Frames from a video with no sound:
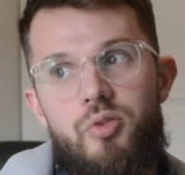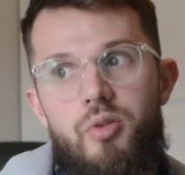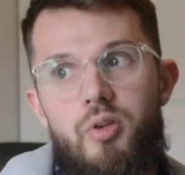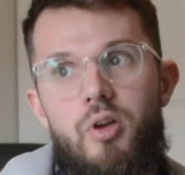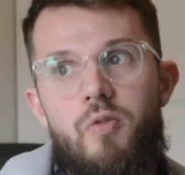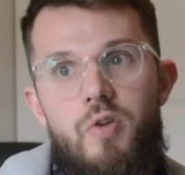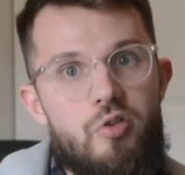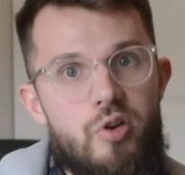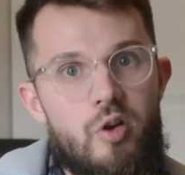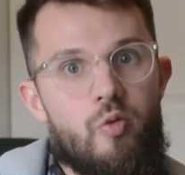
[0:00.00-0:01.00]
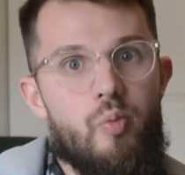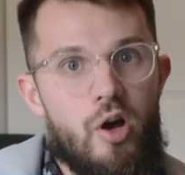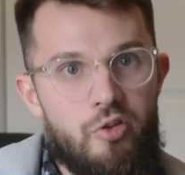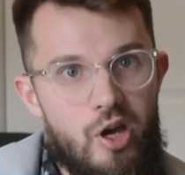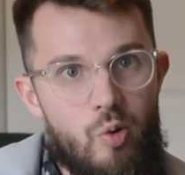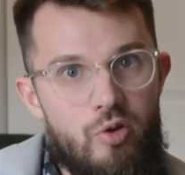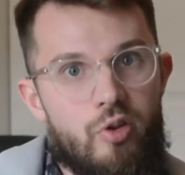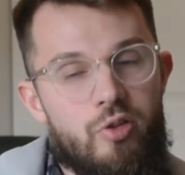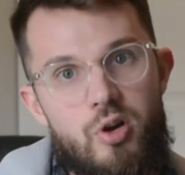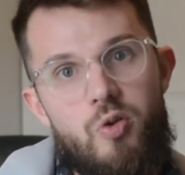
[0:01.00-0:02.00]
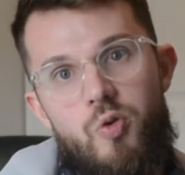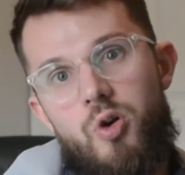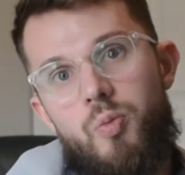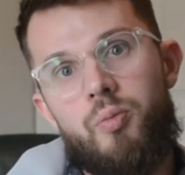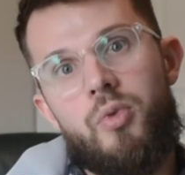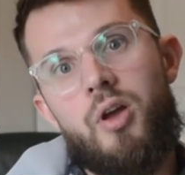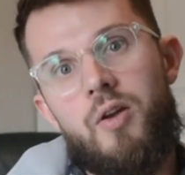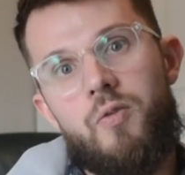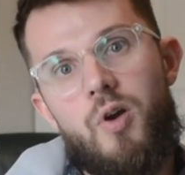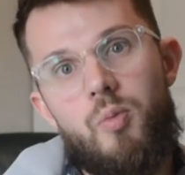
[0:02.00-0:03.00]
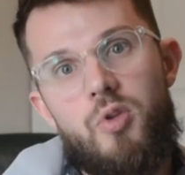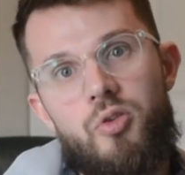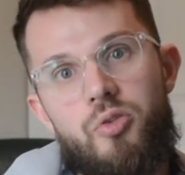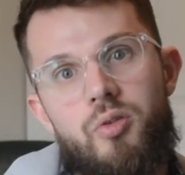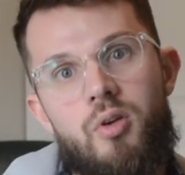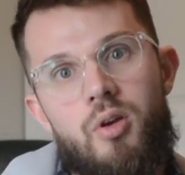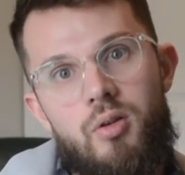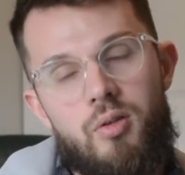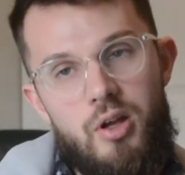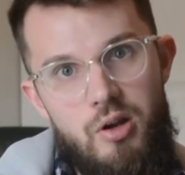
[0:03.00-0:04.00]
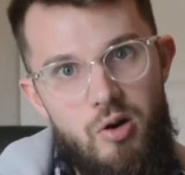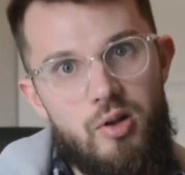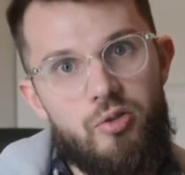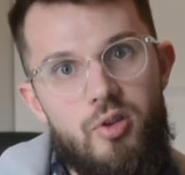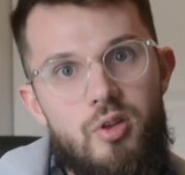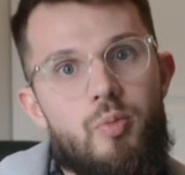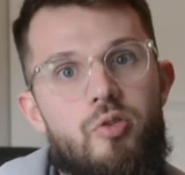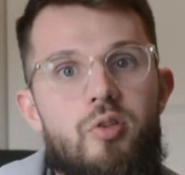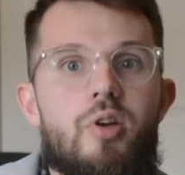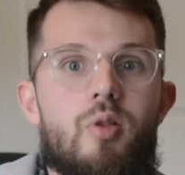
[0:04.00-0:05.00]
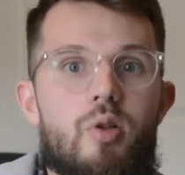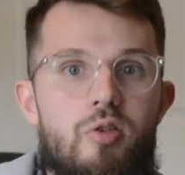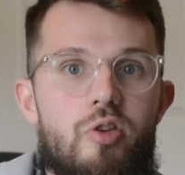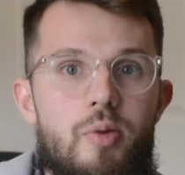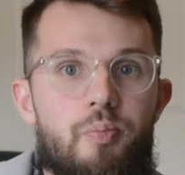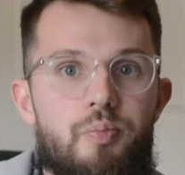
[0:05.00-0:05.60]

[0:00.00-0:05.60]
vision of Moscow as a third Rome and from this adherence to the Byzantine liturgy.